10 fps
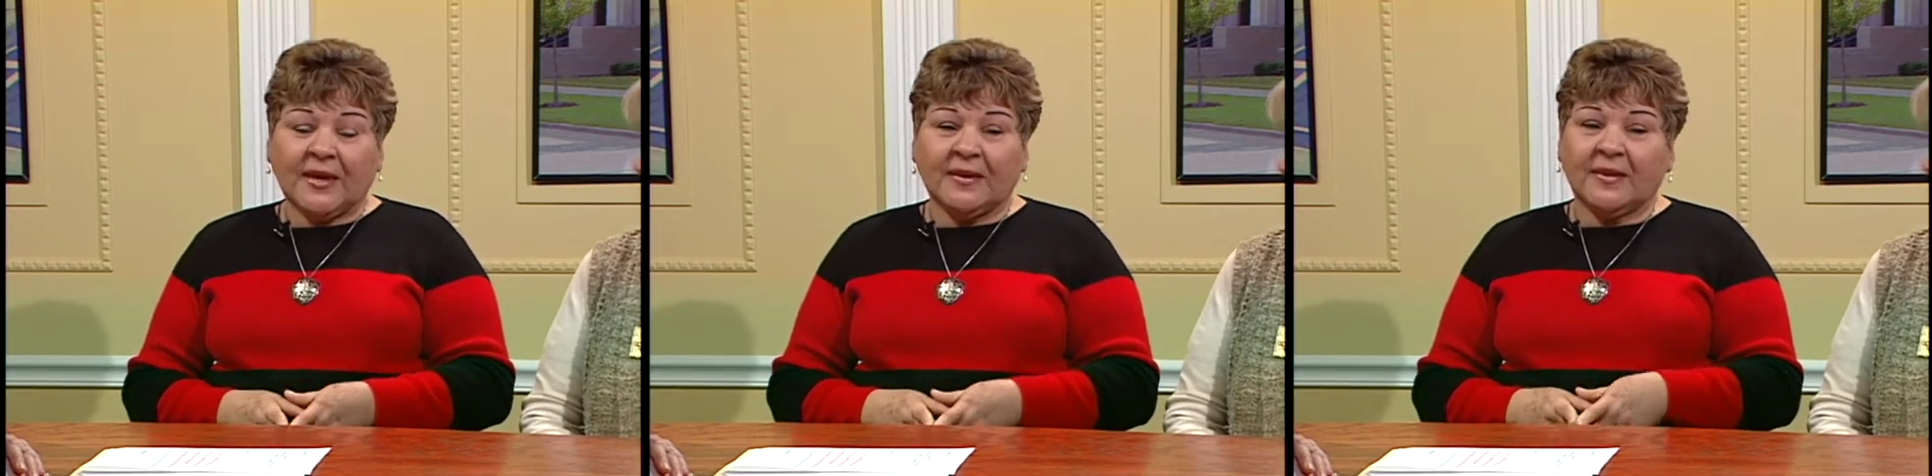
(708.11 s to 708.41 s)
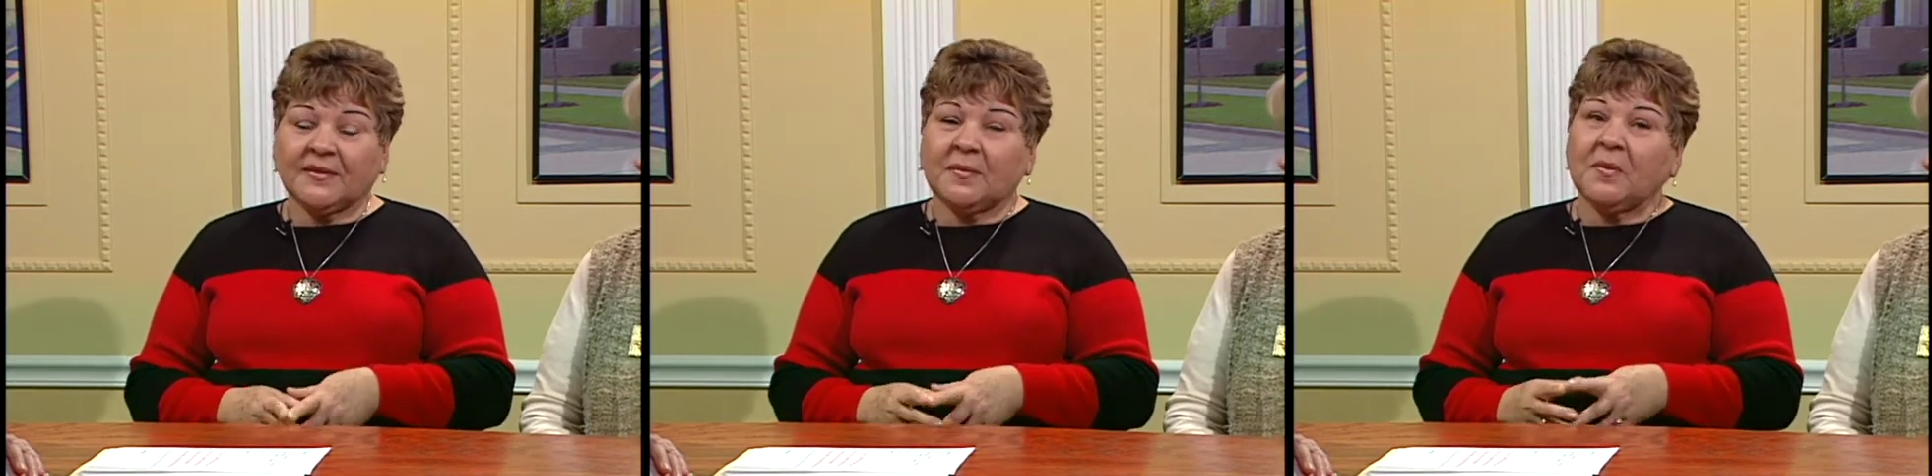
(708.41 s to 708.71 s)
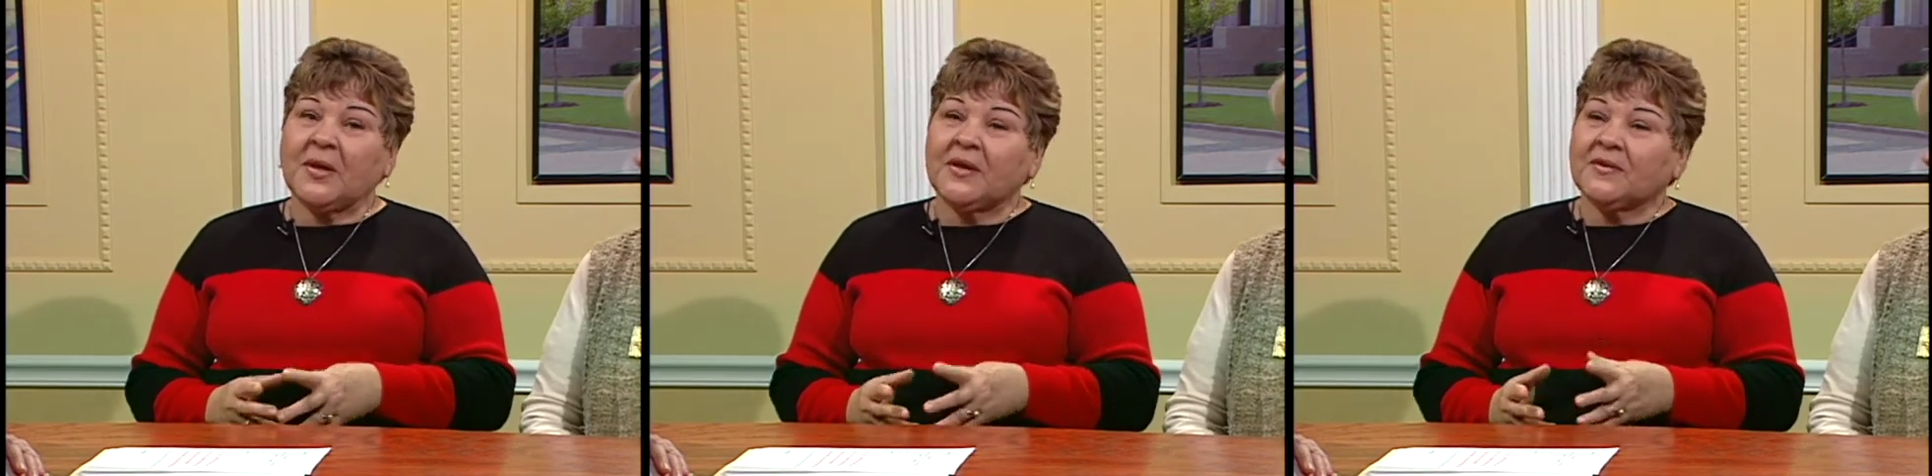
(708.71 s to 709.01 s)
It doesn't
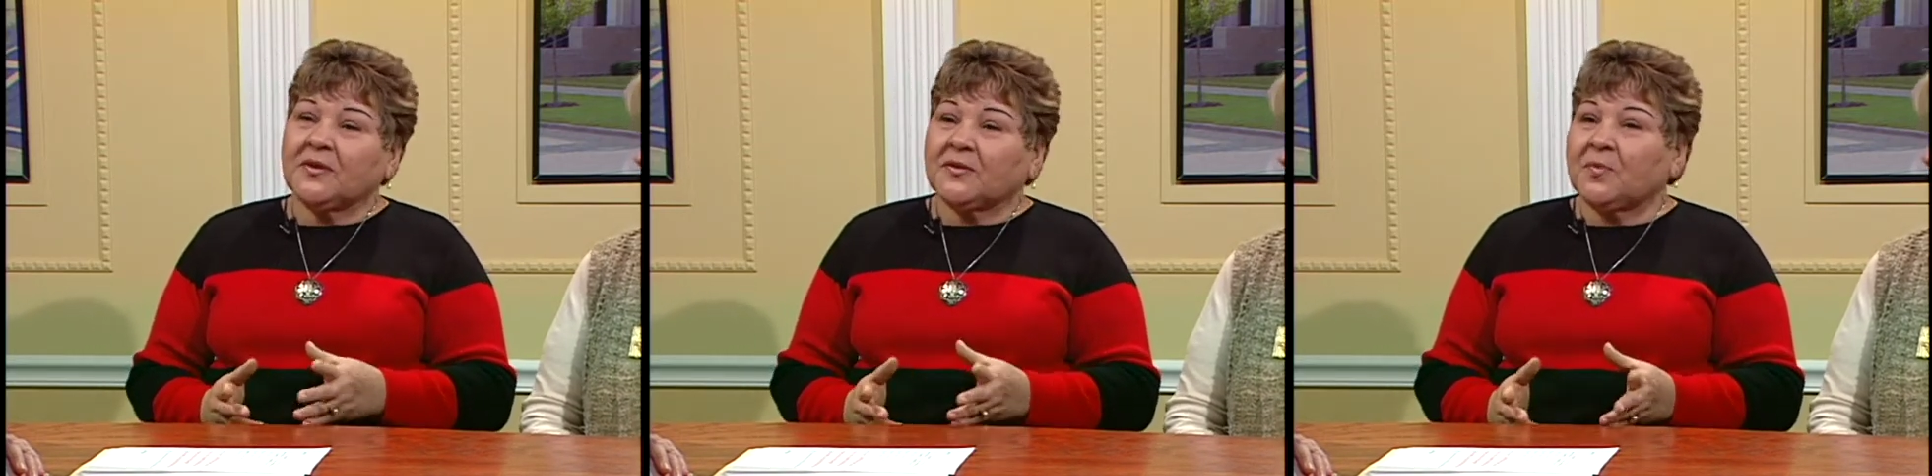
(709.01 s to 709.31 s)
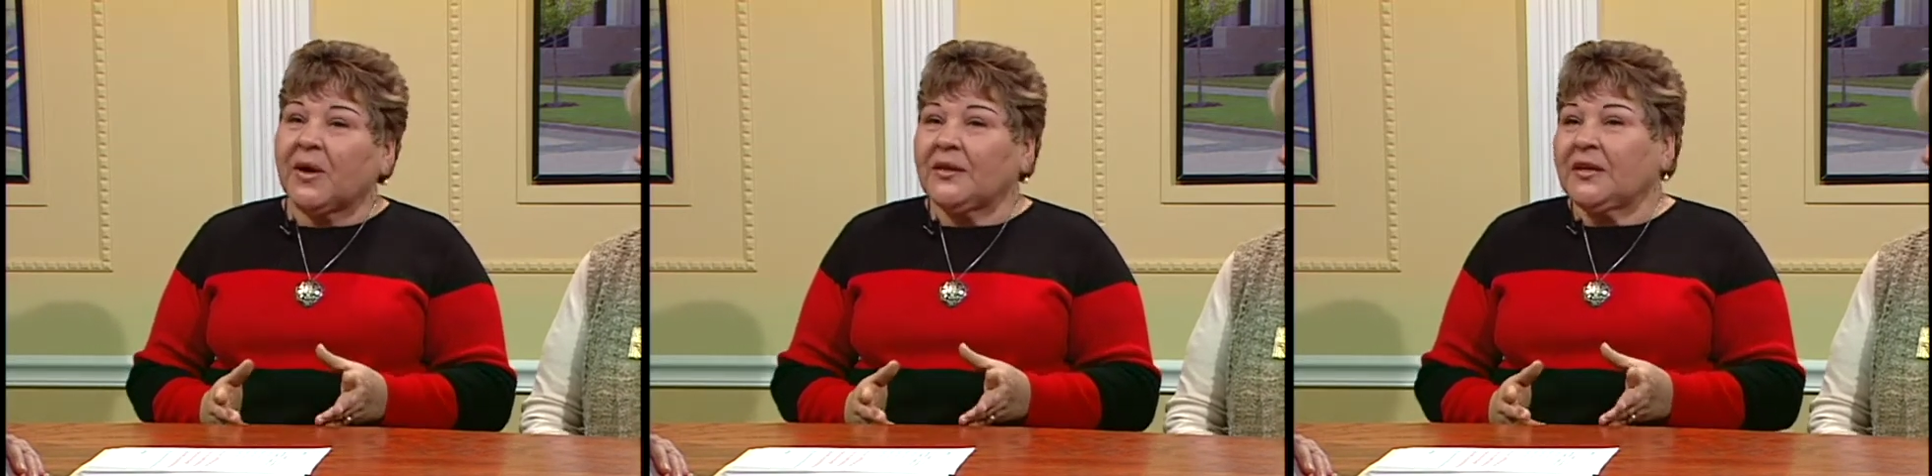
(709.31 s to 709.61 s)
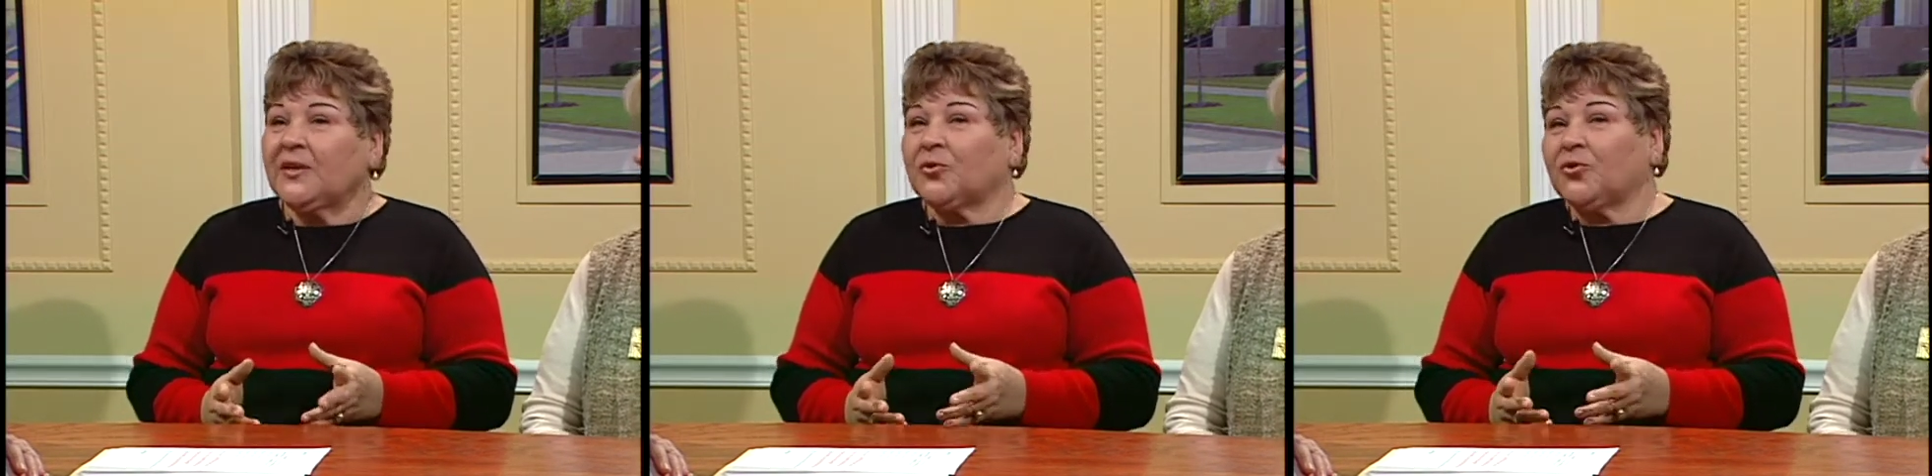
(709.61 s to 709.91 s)
matter if it's
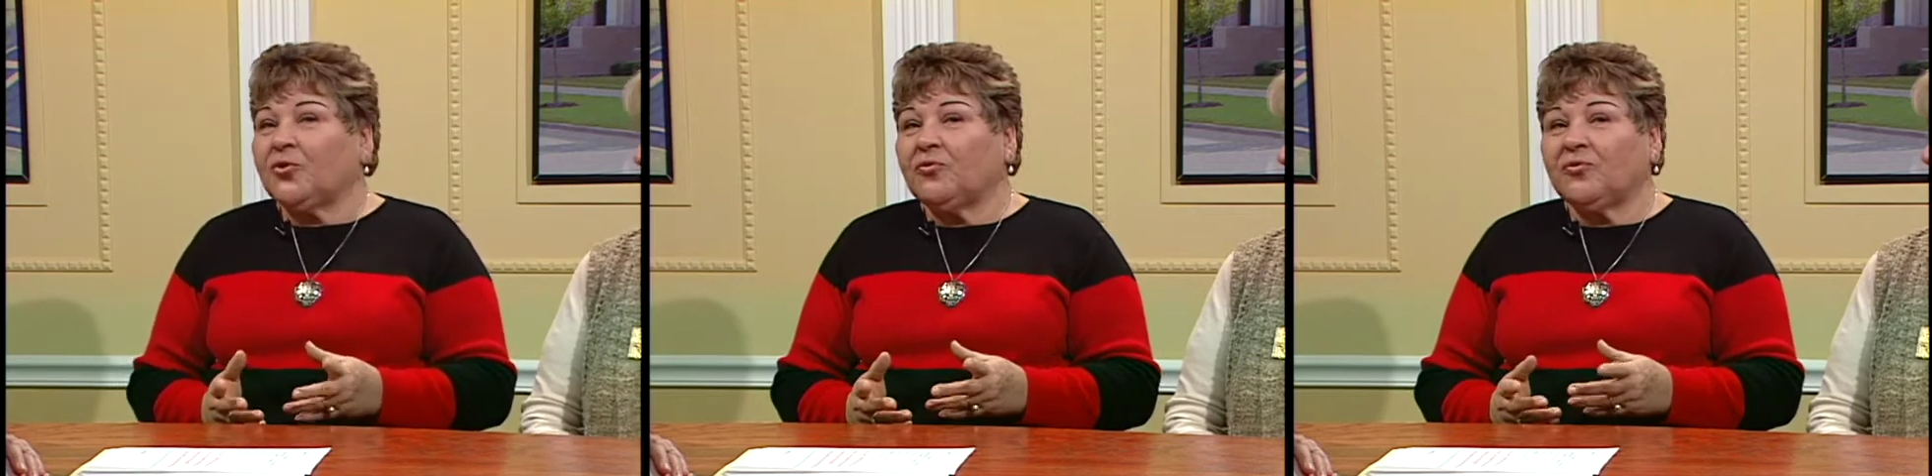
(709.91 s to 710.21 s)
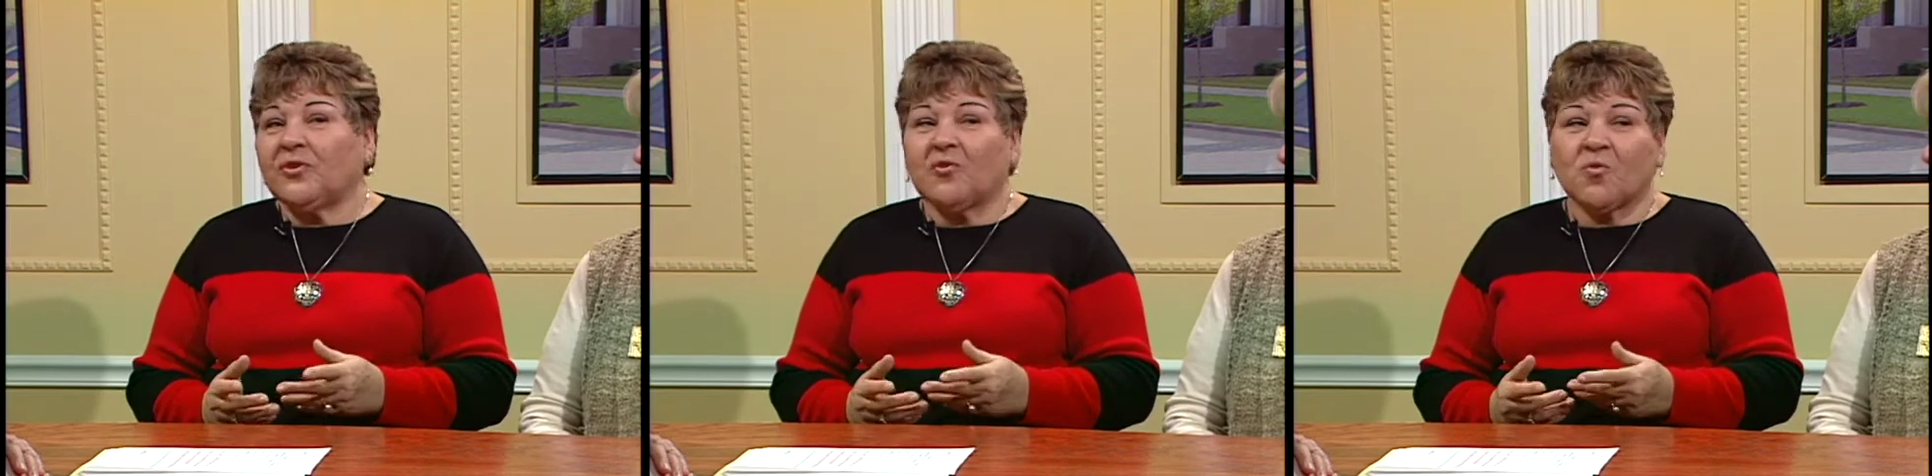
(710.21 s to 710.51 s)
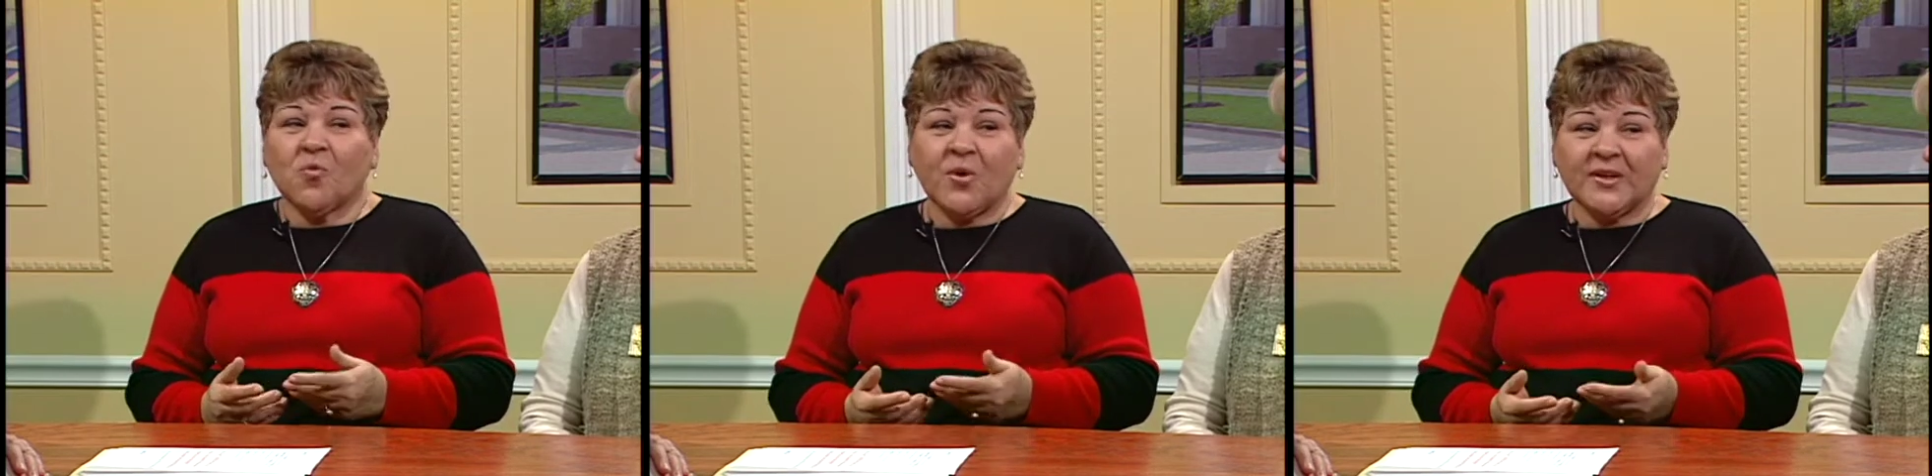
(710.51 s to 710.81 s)
Monday or Tuesday or
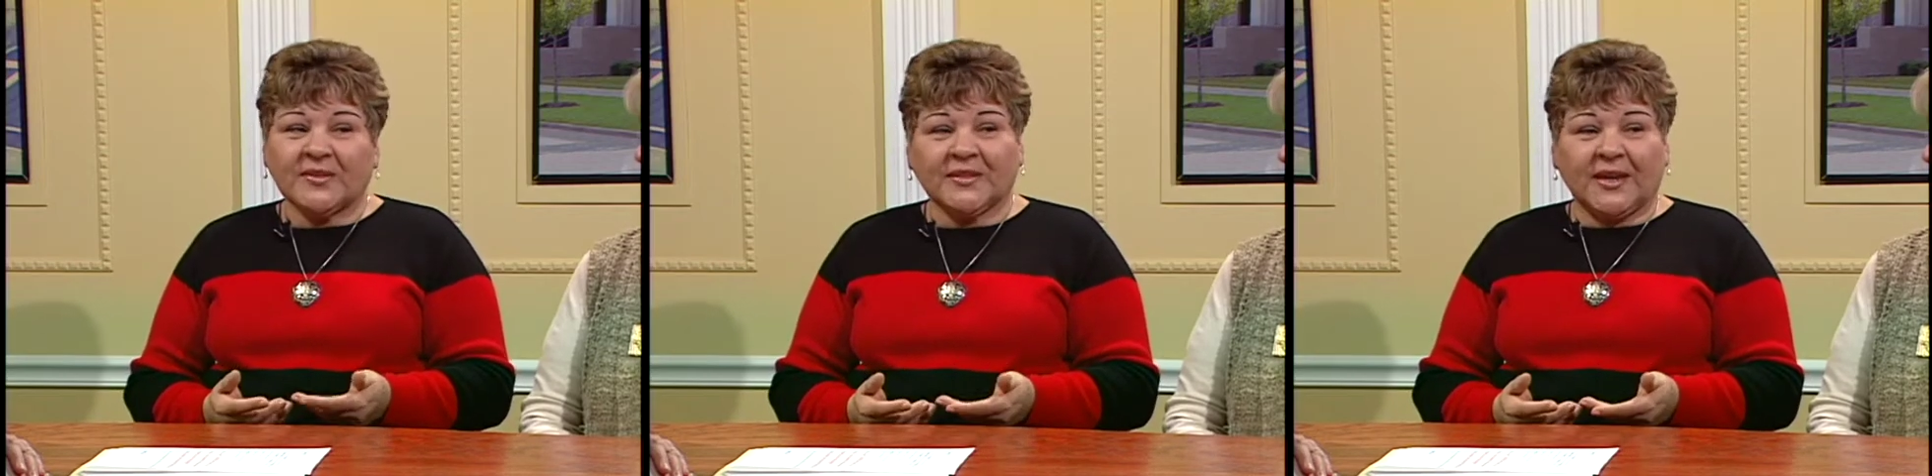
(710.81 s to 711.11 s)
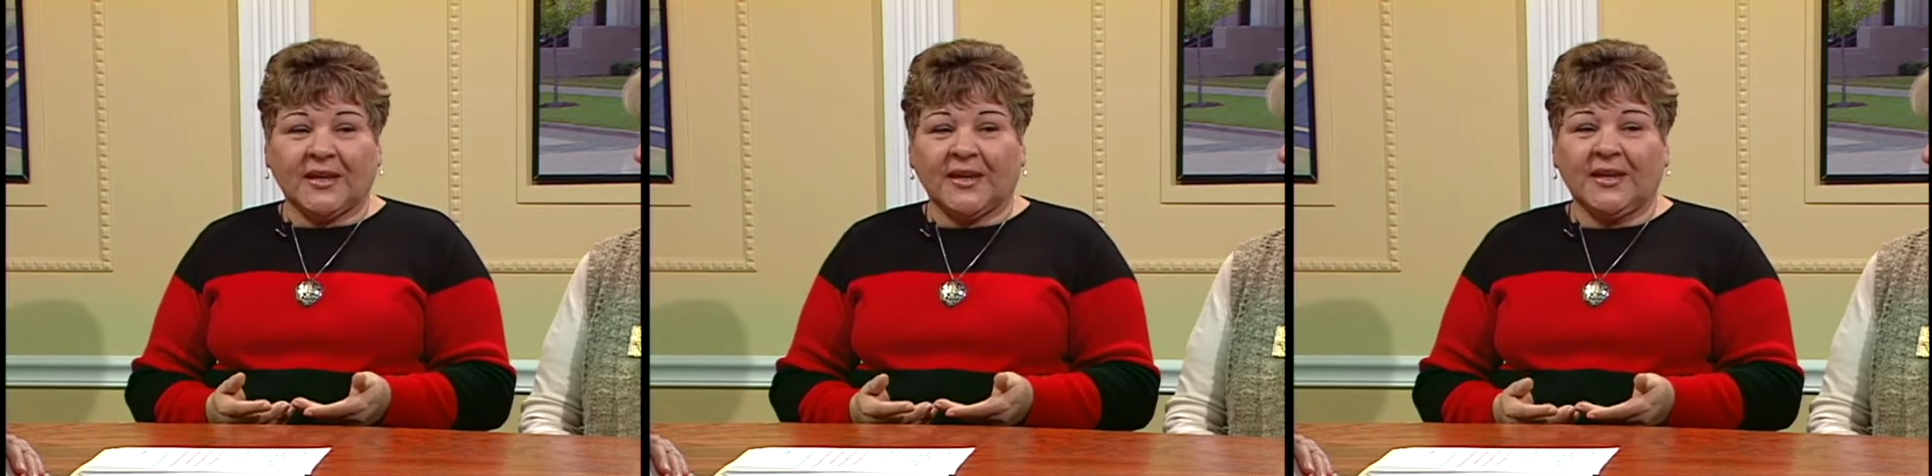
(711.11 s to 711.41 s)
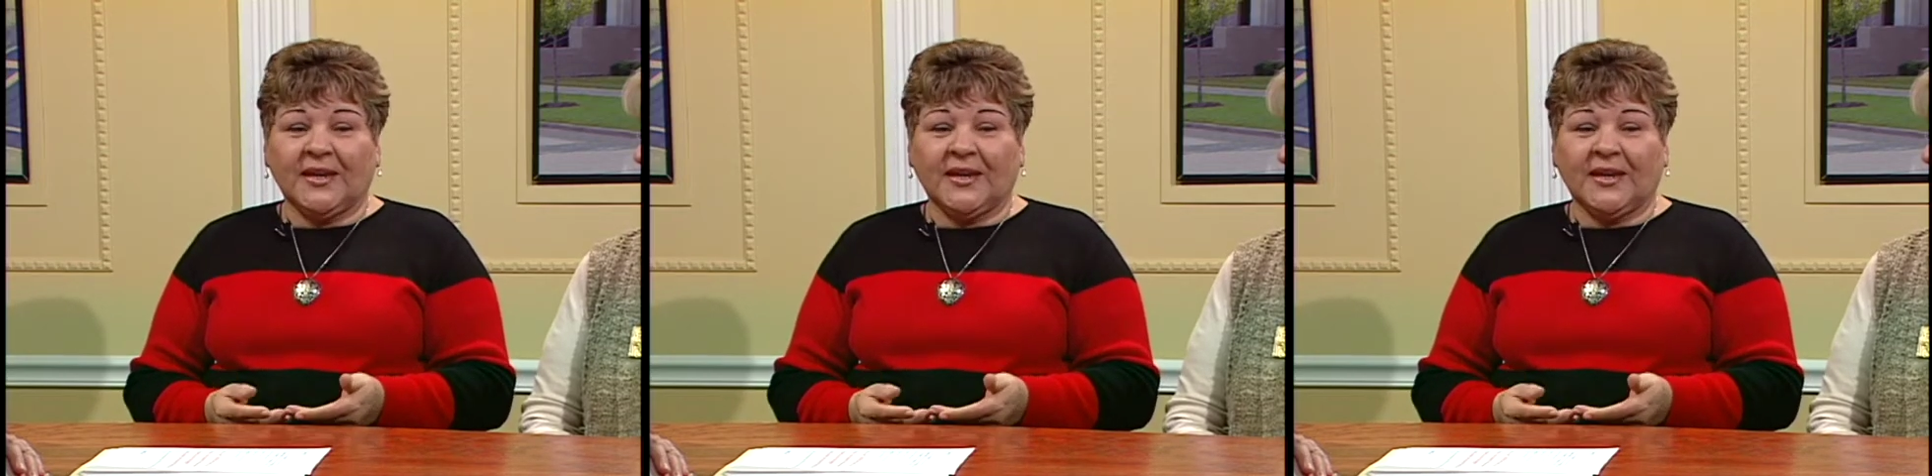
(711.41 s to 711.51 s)
Wednesday.